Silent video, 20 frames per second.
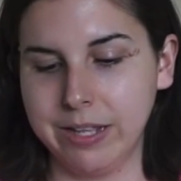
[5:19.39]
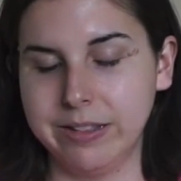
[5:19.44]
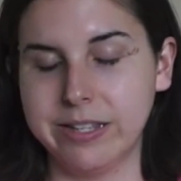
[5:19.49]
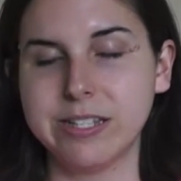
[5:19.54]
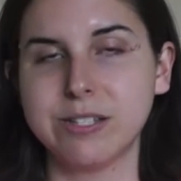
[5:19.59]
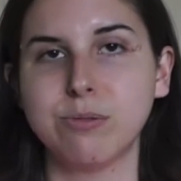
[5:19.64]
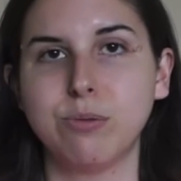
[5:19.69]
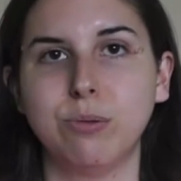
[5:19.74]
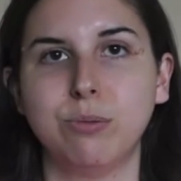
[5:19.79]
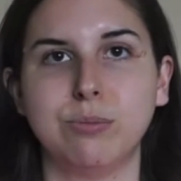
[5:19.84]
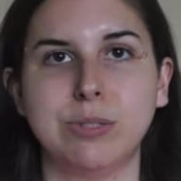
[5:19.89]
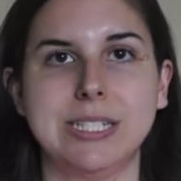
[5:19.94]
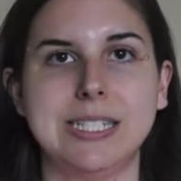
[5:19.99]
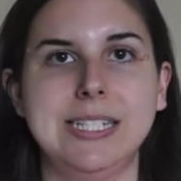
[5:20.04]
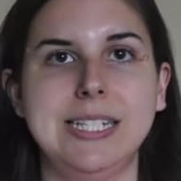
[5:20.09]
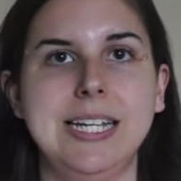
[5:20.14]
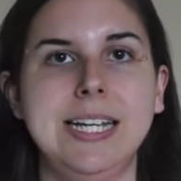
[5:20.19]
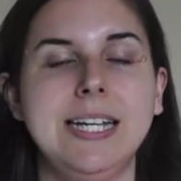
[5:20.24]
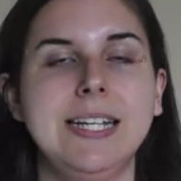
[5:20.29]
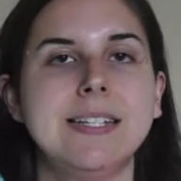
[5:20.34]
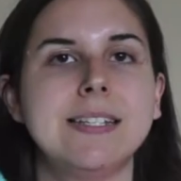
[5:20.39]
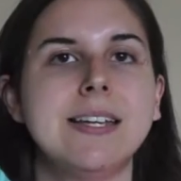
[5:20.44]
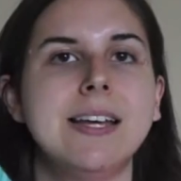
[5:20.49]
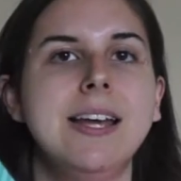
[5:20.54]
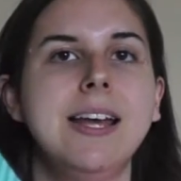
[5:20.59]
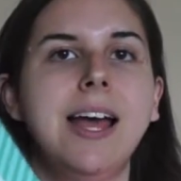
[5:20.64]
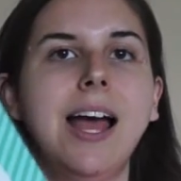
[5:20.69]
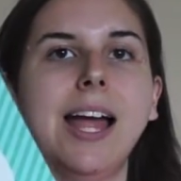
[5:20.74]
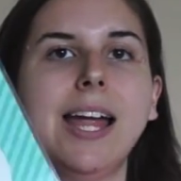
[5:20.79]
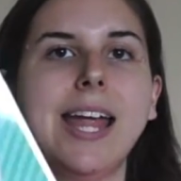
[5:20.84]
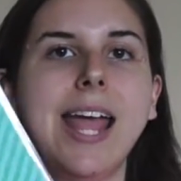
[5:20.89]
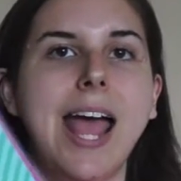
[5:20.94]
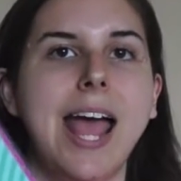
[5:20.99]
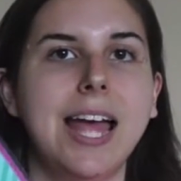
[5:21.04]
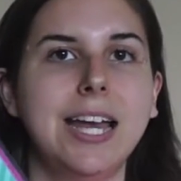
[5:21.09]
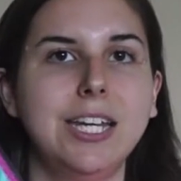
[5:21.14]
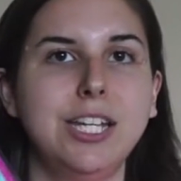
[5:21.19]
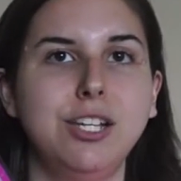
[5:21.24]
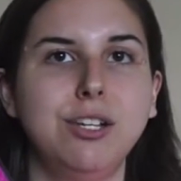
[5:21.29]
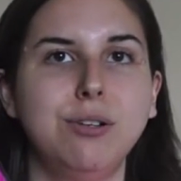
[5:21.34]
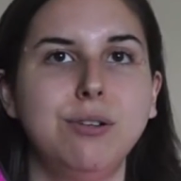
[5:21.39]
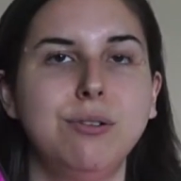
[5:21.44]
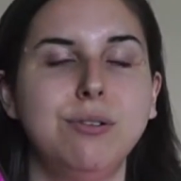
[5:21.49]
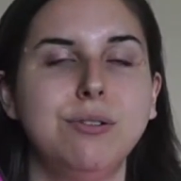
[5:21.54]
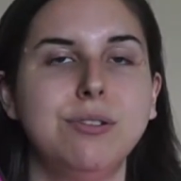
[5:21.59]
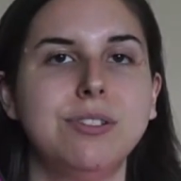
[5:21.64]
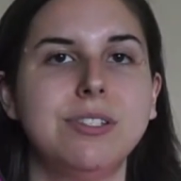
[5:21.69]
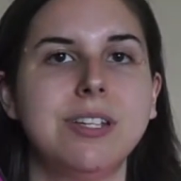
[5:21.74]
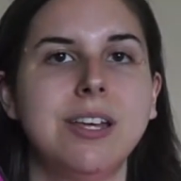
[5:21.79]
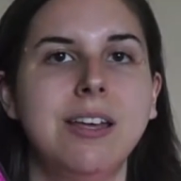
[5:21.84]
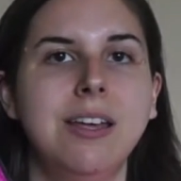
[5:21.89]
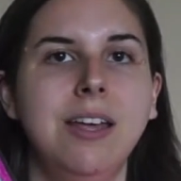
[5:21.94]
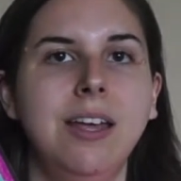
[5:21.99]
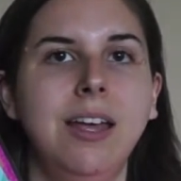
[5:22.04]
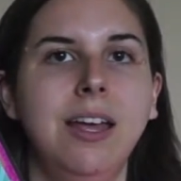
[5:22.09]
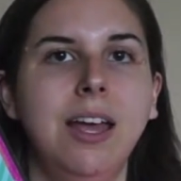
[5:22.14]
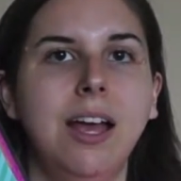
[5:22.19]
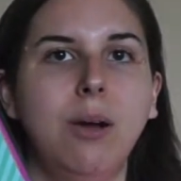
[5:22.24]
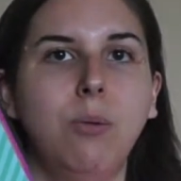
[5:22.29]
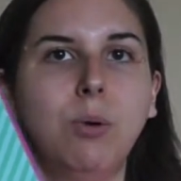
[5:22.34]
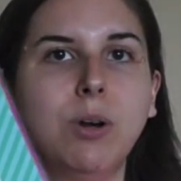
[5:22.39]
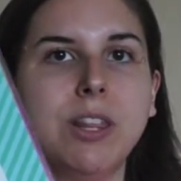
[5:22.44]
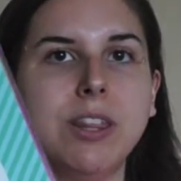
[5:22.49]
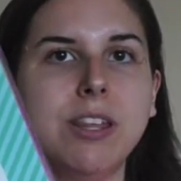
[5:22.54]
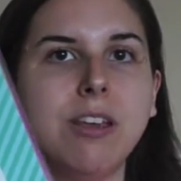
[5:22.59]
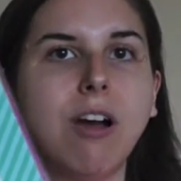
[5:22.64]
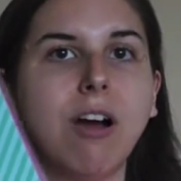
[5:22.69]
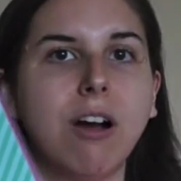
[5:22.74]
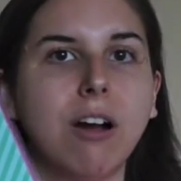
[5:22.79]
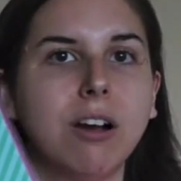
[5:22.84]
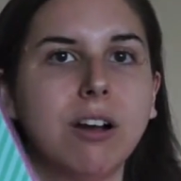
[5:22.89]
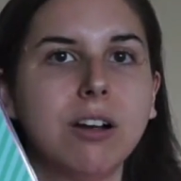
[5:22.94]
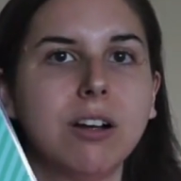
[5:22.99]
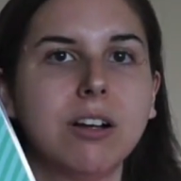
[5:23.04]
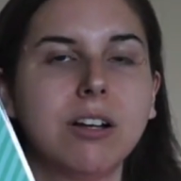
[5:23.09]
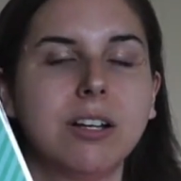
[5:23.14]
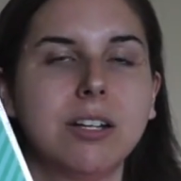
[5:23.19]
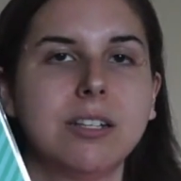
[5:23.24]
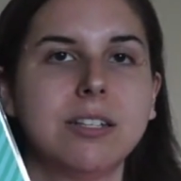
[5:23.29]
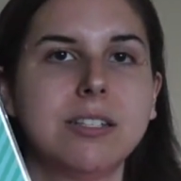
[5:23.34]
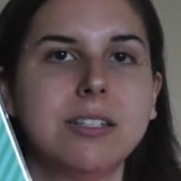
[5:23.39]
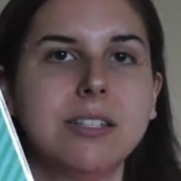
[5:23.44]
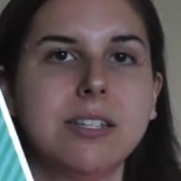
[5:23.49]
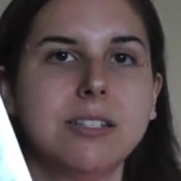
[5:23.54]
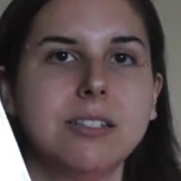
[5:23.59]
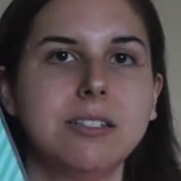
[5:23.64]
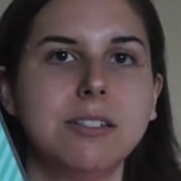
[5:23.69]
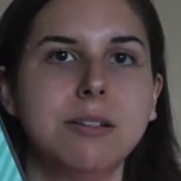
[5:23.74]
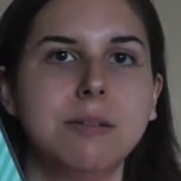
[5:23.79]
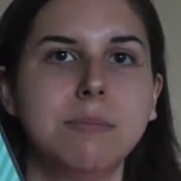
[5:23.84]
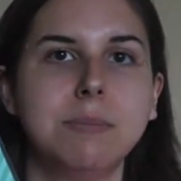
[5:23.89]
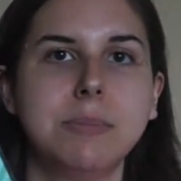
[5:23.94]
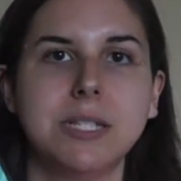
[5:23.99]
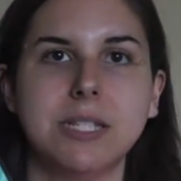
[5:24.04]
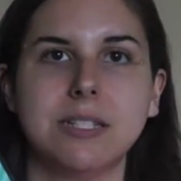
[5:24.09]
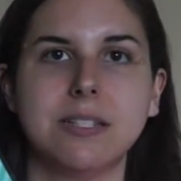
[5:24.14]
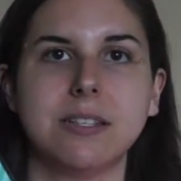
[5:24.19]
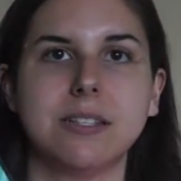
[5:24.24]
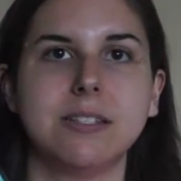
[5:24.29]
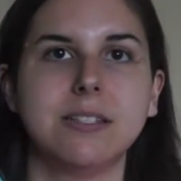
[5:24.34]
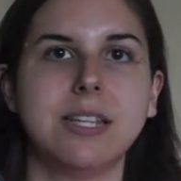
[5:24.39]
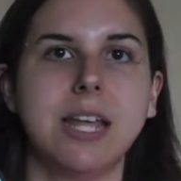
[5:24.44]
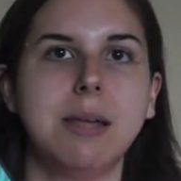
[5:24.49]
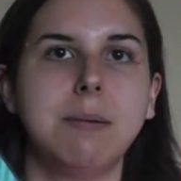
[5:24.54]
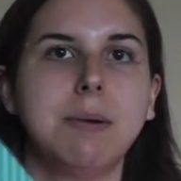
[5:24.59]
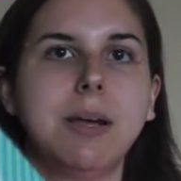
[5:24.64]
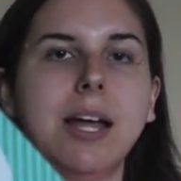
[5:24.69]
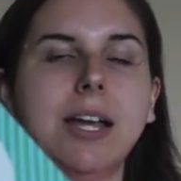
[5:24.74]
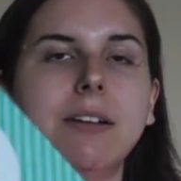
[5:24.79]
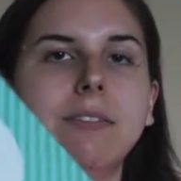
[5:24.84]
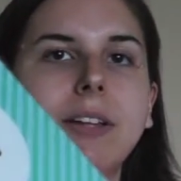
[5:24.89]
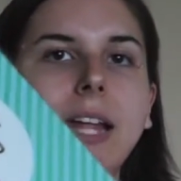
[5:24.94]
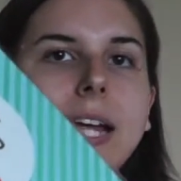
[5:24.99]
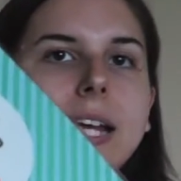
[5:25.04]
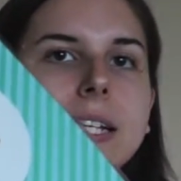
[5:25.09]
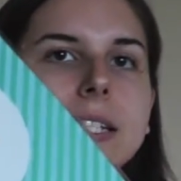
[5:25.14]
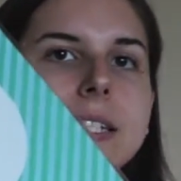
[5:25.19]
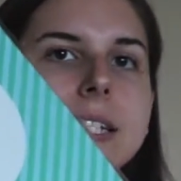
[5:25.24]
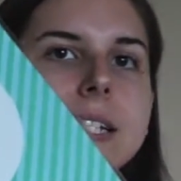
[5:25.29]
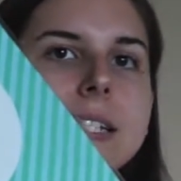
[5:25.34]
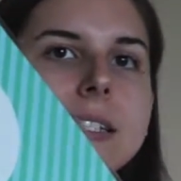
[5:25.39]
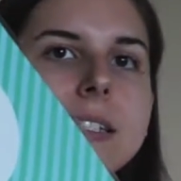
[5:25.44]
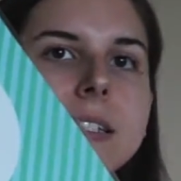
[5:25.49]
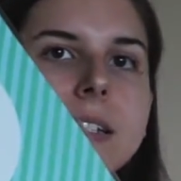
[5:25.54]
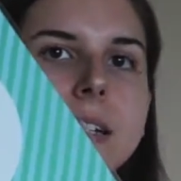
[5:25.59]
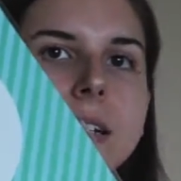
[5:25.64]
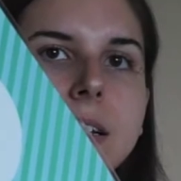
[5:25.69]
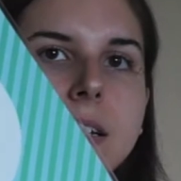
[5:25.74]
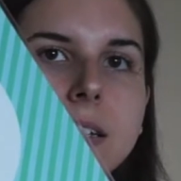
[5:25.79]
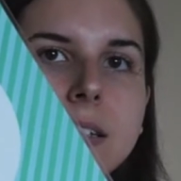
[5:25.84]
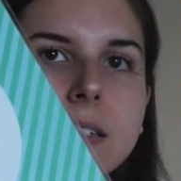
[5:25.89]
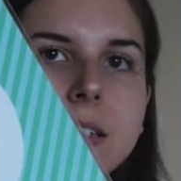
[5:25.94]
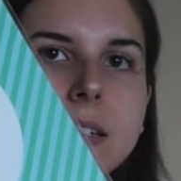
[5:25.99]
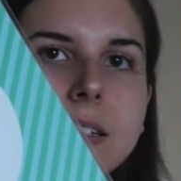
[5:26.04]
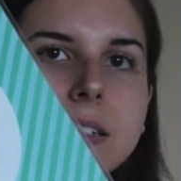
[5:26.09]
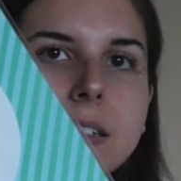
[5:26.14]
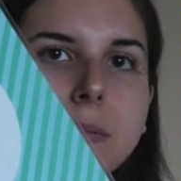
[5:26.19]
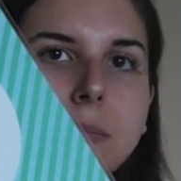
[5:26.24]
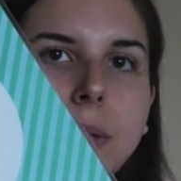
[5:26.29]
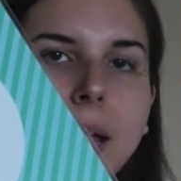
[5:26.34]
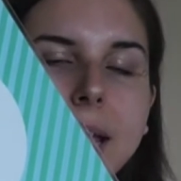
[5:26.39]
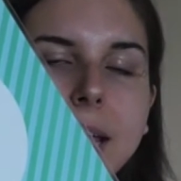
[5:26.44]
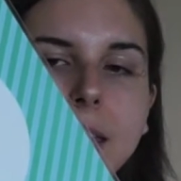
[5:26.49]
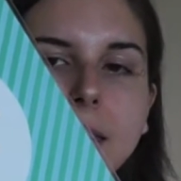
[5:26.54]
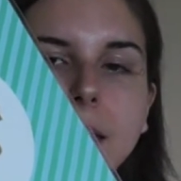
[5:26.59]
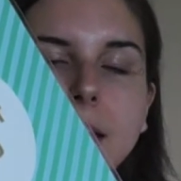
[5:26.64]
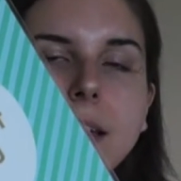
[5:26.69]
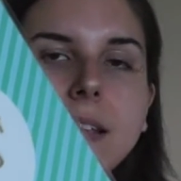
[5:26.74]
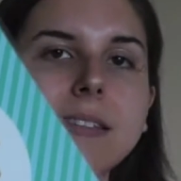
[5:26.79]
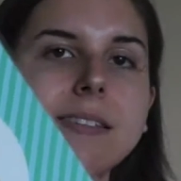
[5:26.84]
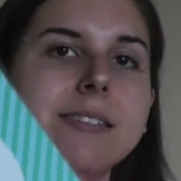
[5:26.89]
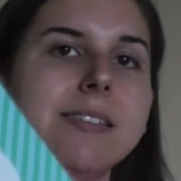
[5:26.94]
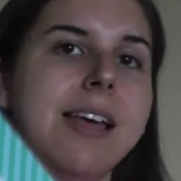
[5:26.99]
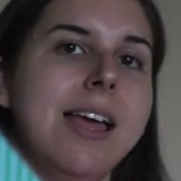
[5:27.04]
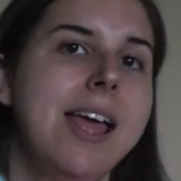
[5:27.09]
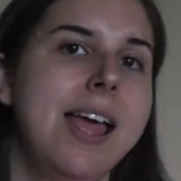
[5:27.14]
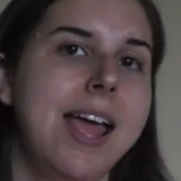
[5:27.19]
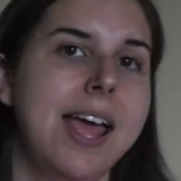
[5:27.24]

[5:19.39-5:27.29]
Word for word: this one was neat. I had used one of the ARC systems. It's the same kind of like disc system like this.